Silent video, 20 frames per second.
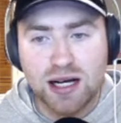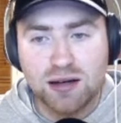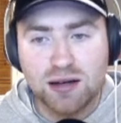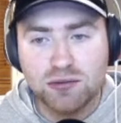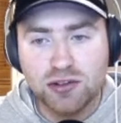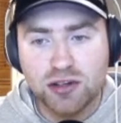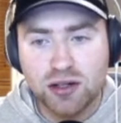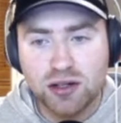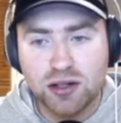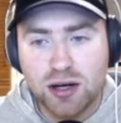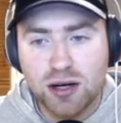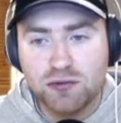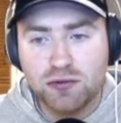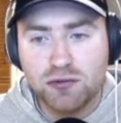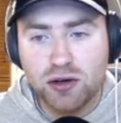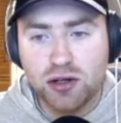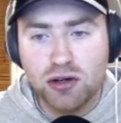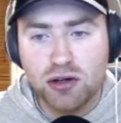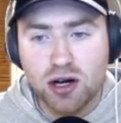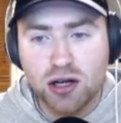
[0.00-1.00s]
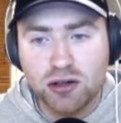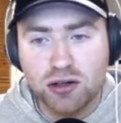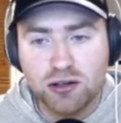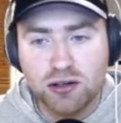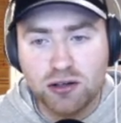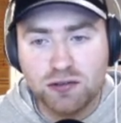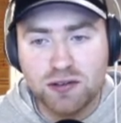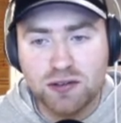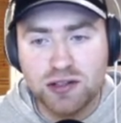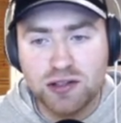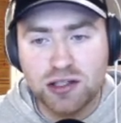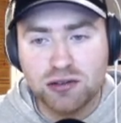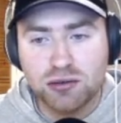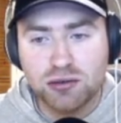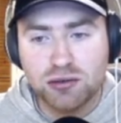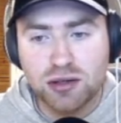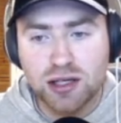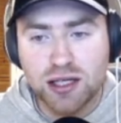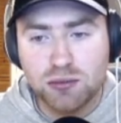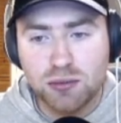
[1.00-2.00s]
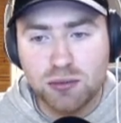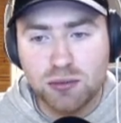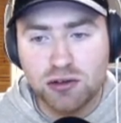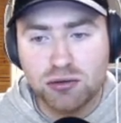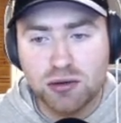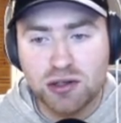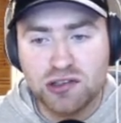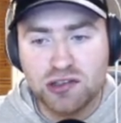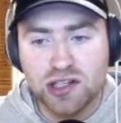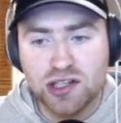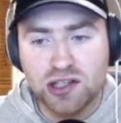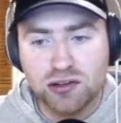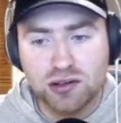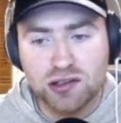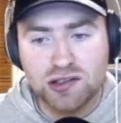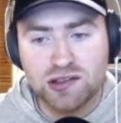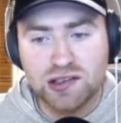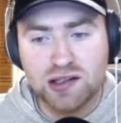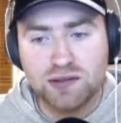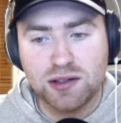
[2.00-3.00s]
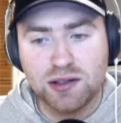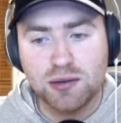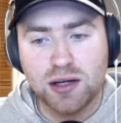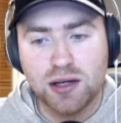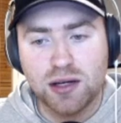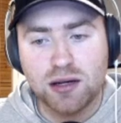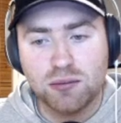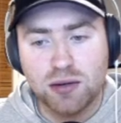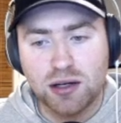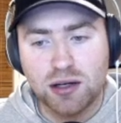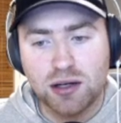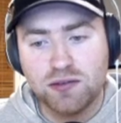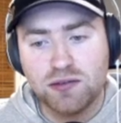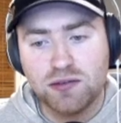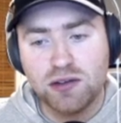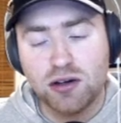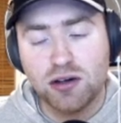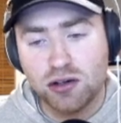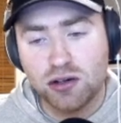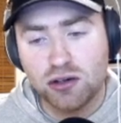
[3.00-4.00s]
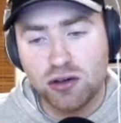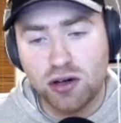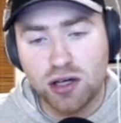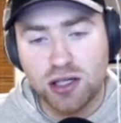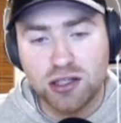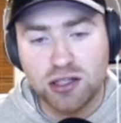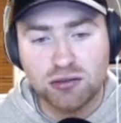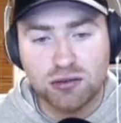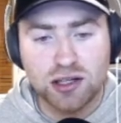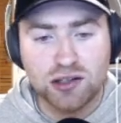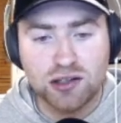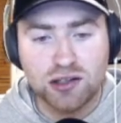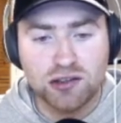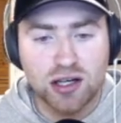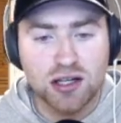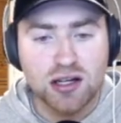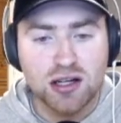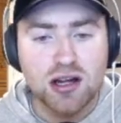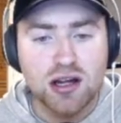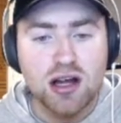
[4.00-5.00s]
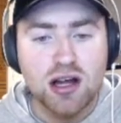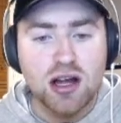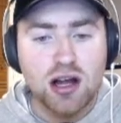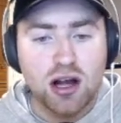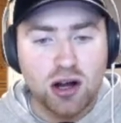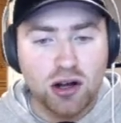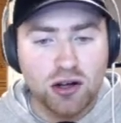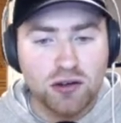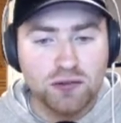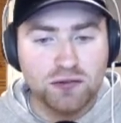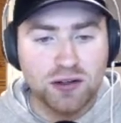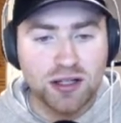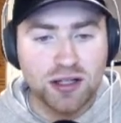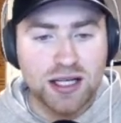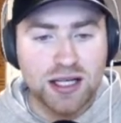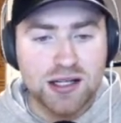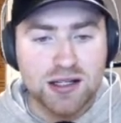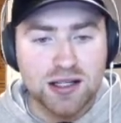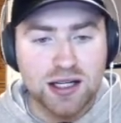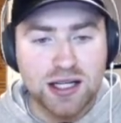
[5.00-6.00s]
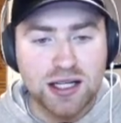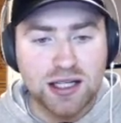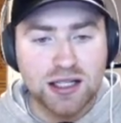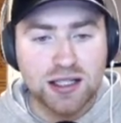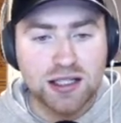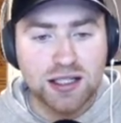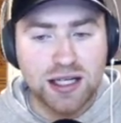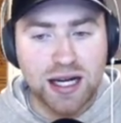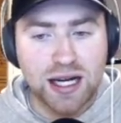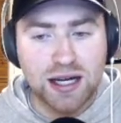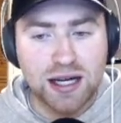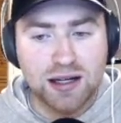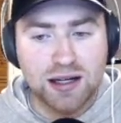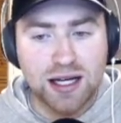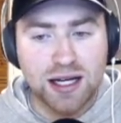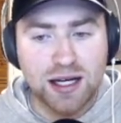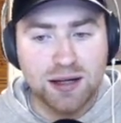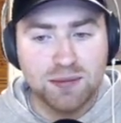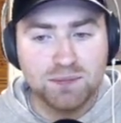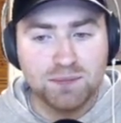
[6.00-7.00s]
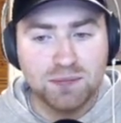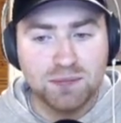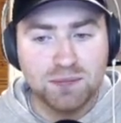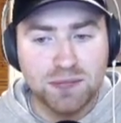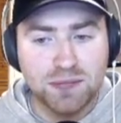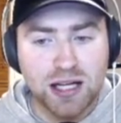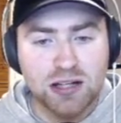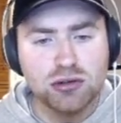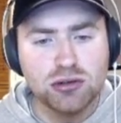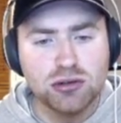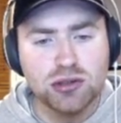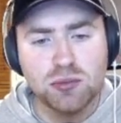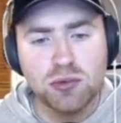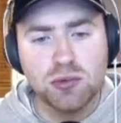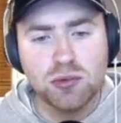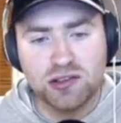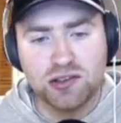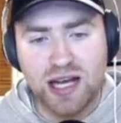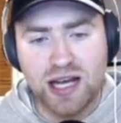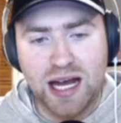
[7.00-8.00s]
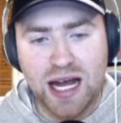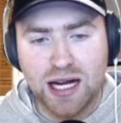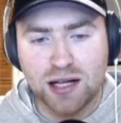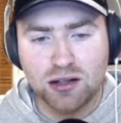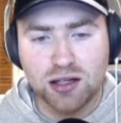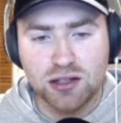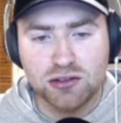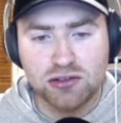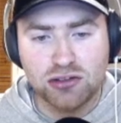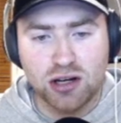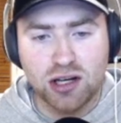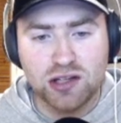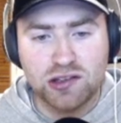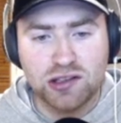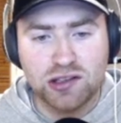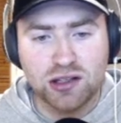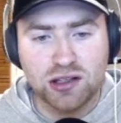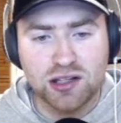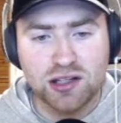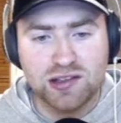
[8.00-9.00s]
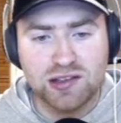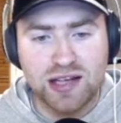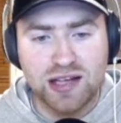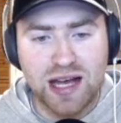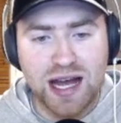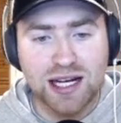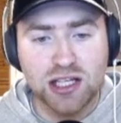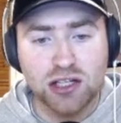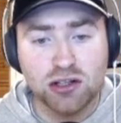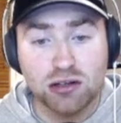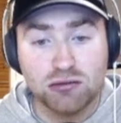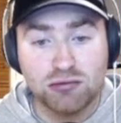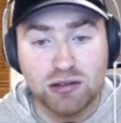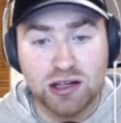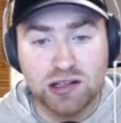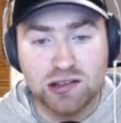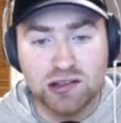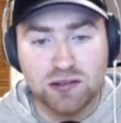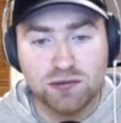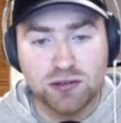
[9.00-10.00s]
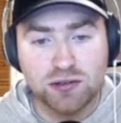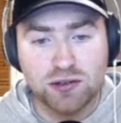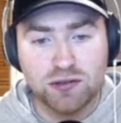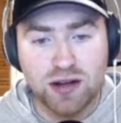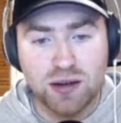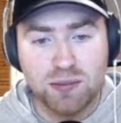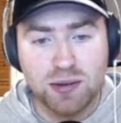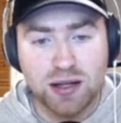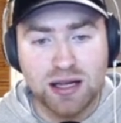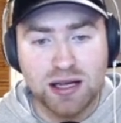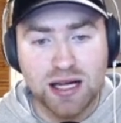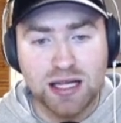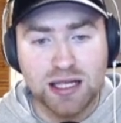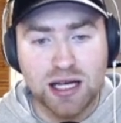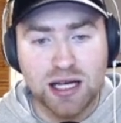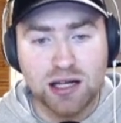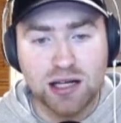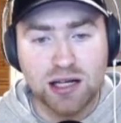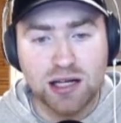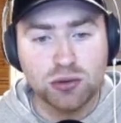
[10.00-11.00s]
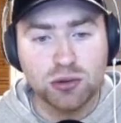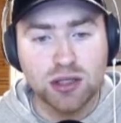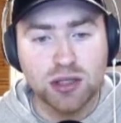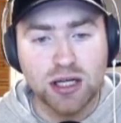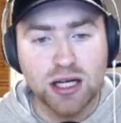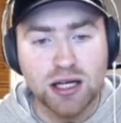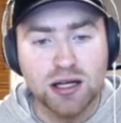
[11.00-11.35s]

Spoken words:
So 149 got a 53, 126 got a 71, 159 got a 93. So hopefully he can get, and 2 of them were a tag. Like Giants, he got a tag and he got rested for a fair bit in that last quarter.